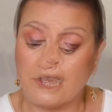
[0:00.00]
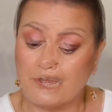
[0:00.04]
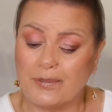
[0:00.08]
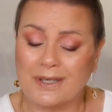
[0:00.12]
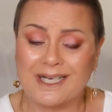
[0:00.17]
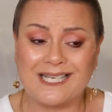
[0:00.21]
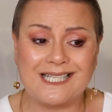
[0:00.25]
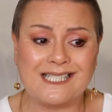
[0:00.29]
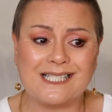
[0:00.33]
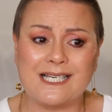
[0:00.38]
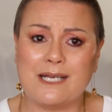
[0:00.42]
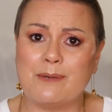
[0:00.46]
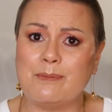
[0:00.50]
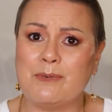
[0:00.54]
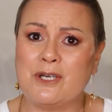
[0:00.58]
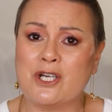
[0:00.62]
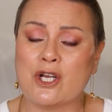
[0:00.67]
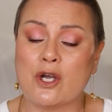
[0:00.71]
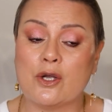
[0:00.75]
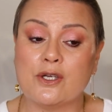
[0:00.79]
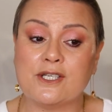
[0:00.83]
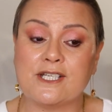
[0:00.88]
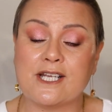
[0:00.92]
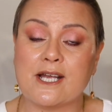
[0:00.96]
Please let me
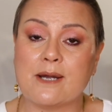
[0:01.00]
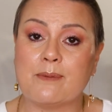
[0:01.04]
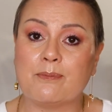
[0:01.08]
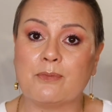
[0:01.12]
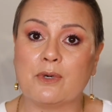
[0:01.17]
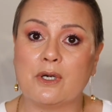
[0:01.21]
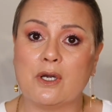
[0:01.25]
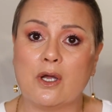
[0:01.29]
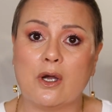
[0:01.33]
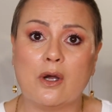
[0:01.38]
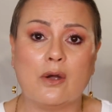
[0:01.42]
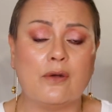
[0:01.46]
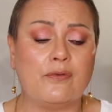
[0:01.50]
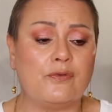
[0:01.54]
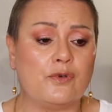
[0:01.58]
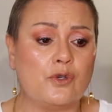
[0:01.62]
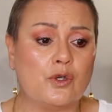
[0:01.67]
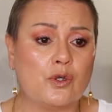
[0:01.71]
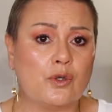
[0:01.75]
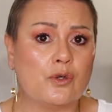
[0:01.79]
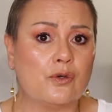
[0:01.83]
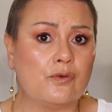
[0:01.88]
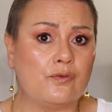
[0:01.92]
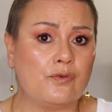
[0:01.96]
know down below if
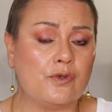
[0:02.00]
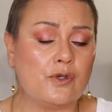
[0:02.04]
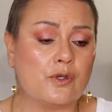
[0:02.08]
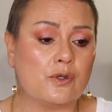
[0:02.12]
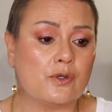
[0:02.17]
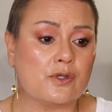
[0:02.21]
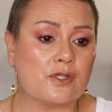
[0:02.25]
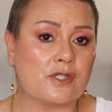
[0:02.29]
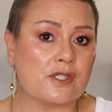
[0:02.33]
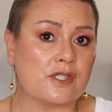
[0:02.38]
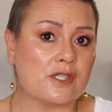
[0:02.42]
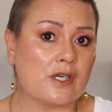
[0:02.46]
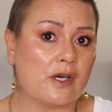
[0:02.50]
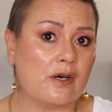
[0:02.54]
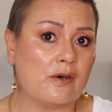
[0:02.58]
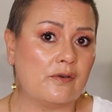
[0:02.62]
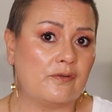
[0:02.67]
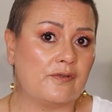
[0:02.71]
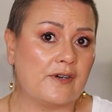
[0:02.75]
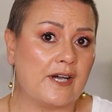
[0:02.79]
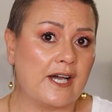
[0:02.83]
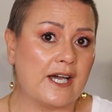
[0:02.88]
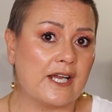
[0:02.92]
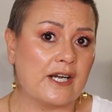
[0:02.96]
you've used
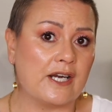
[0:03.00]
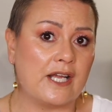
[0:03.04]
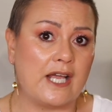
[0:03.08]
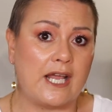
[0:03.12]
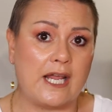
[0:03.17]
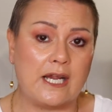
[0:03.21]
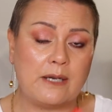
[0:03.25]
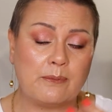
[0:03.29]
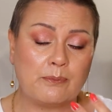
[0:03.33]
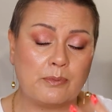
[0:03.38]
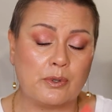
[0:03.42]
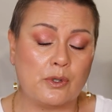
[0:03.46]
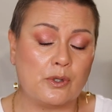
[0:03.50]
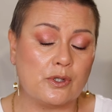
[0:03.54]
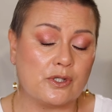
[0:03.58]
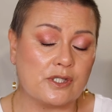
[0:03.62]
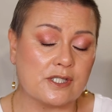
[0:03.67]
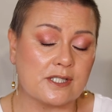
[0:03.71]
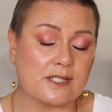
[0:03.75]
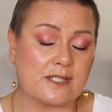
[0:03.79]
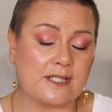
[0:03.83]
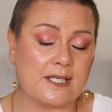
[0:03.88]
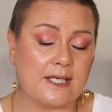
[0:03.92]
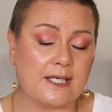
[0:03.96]
Stylevana and
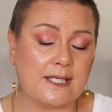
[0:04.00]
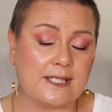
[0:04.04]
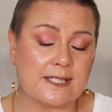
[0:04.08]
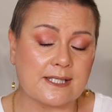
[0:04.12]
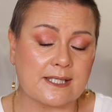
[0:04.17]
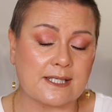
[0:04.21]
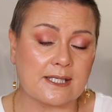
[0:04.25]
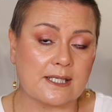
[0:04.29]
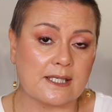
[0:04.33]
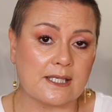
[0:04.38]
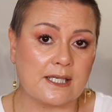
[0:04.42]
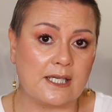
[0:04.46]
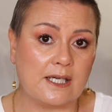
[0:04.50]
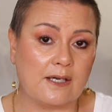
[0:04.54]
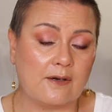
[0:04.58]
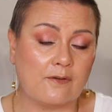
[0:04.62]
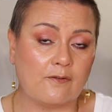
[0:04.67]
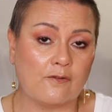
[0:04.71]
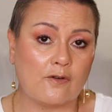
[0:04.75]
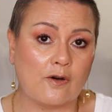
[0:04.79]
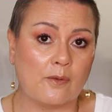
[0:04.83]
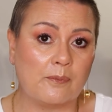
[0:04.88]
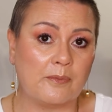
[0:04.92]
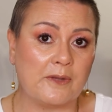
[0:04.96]
purchased any
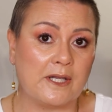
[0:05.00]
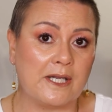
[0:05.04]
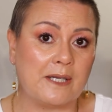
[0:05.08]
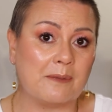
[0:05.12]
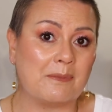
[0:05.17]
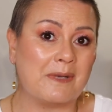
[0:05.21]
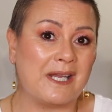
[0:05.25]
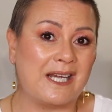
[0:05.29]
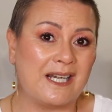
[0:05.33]
skincare from them,